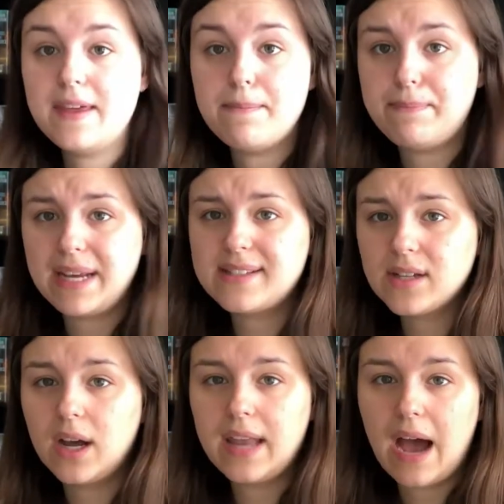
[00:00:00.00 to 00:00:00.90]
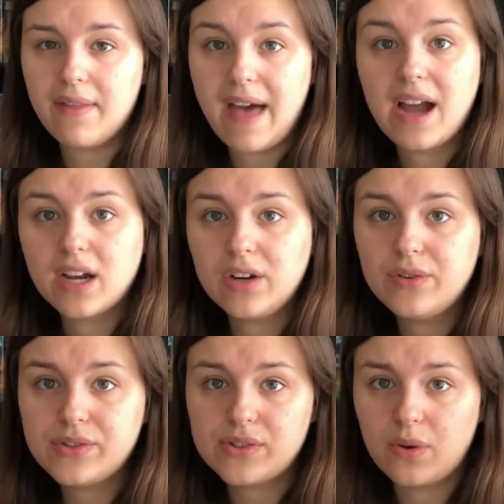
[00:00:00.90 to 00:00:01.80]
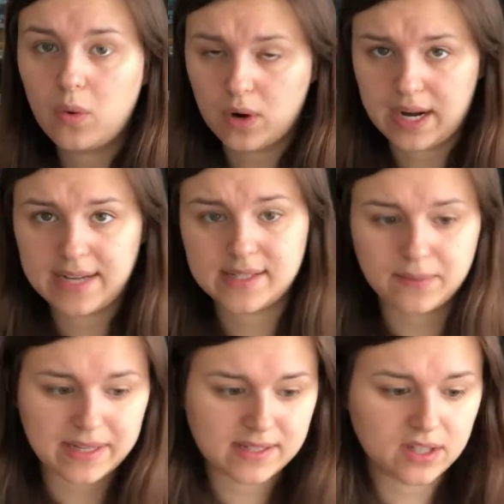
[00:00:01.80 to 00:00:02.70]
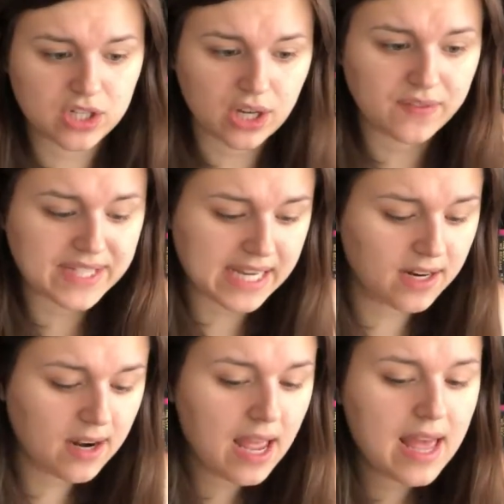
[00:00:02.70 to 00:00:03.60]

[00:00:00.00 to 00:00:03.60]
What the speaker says: then based on how that goes, organize the rest of the shelves here.